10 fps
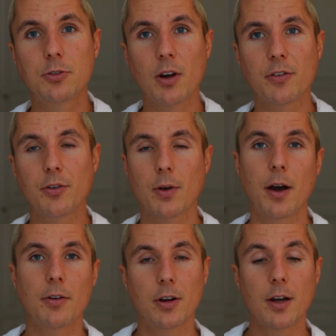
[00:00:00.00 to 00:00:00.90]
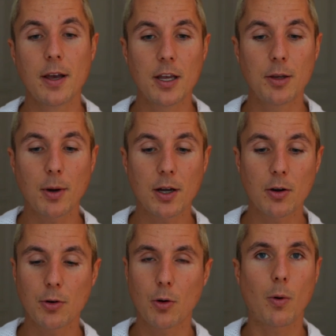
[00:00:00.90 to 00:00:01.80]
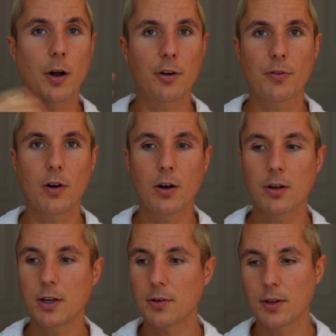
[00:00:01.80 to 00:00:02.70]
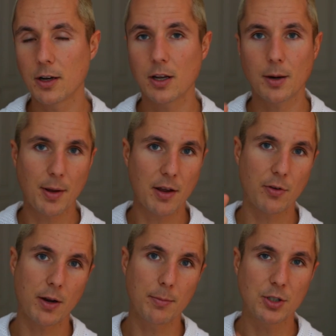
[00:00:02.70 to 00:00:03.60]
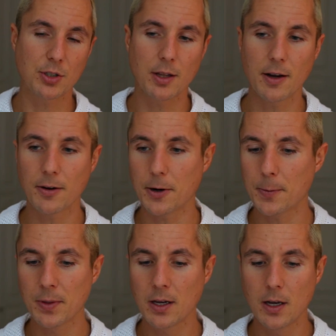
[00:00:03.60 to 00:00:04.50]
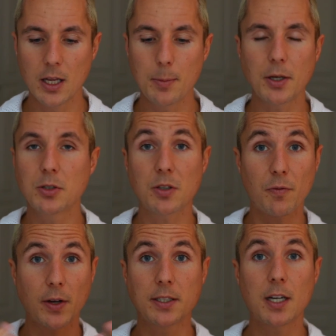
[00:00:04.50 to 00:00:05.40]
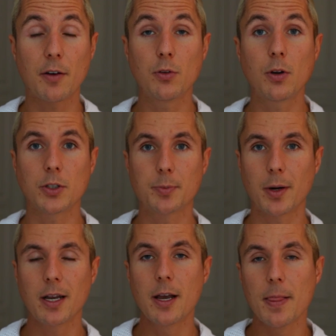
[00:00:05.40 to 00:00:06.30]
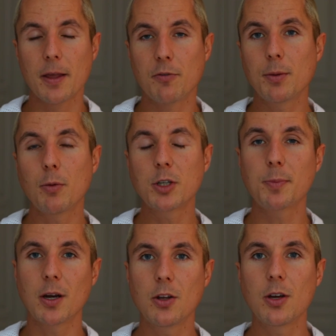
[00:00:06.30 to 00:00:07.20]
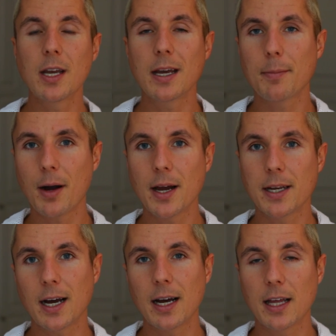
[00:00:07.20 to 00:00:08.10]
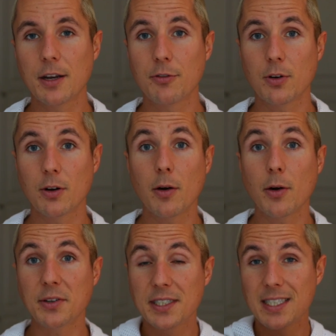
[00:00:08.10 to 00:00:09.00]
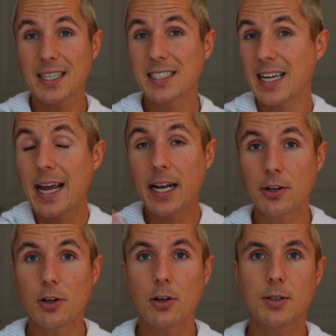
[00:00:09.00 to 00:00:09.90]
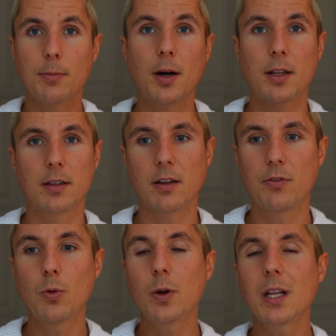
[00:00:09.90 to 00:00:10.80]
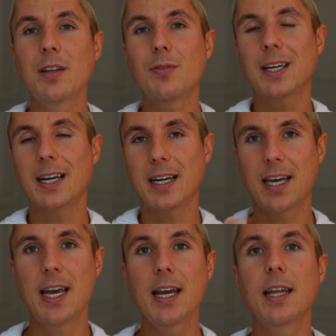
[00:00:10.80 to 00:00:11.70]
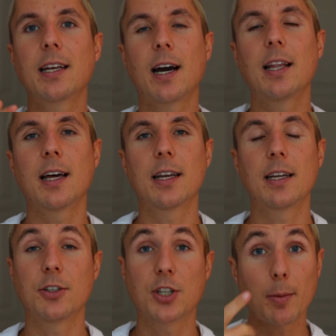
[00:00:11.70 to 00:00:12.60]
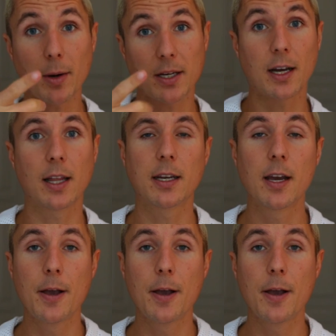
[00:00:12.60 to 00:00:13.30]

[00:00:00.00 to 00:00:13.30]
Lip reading: to drive you around, or you might go to a waterfall here and there, you gotta pay for admission there, or you might do some fun stuff, who knows. But for the most part, you can get by in Thailand for around $600 to $800 a month. If you wanna live like a king in Thailand, in Chiang Mai, Thailand,